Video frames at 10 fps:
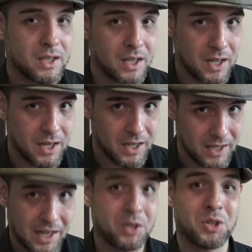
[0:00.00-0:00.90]

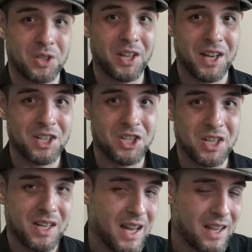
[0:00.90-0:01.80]
electrical
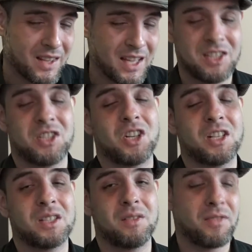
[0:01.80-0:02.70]
energy, and that's
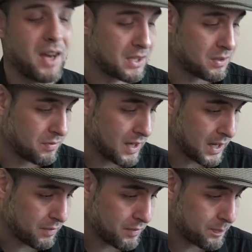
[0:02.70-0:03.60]
just a fact of
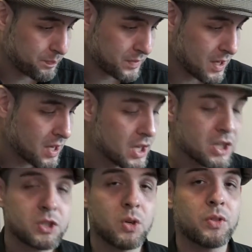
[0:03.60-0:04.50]
life.
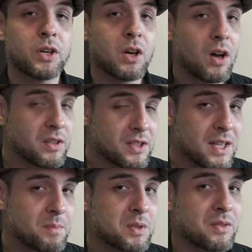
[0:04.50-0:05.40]
So the
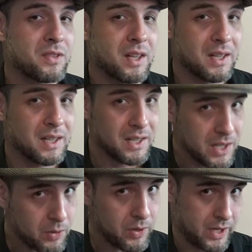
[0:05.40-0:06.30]
concept of the
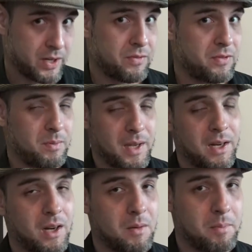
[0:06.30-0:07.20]
Lyric from
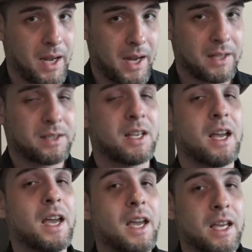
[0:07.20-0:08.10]
LR Bags
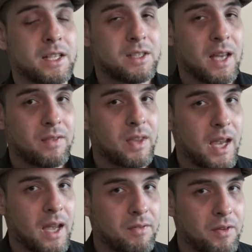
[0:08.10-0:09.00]
is that they
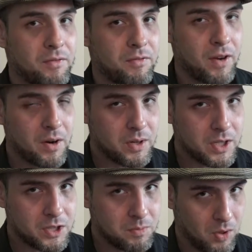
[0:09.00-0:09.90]
have a very
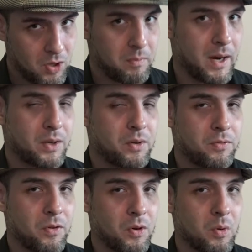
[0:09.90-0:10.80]
small
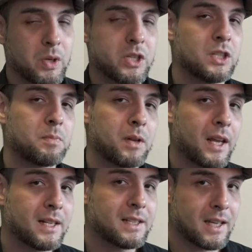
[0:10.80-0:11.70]
microphone which is
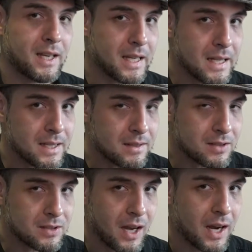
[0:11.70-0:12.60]
placed
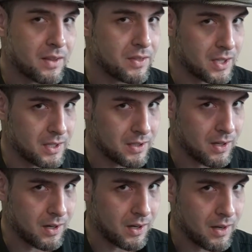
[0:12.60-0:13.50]
inside the
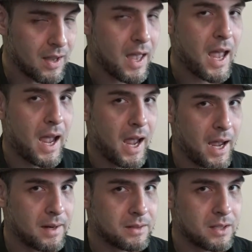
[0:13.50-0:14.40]
guitar,
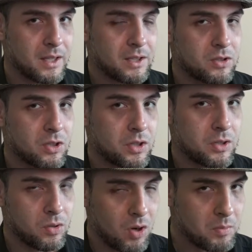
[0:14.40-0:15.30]
and it's not a
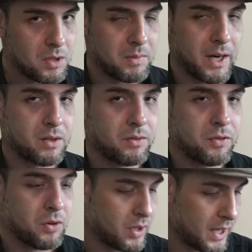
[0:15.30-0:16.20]
normal
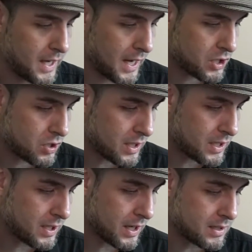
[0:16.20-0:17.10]
microphone. It actually
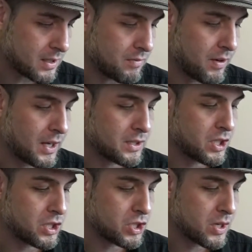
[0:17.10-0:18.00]
takes
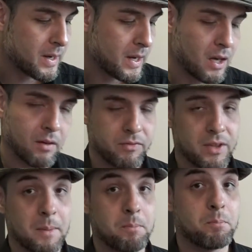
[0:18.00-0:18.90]
advantage of
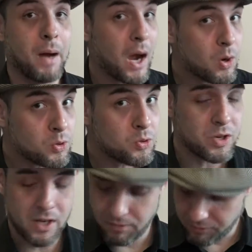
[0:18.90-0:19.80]
the
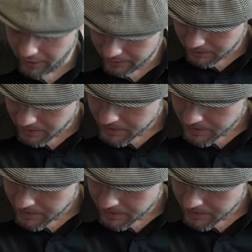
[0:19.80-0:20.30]
boundary effect.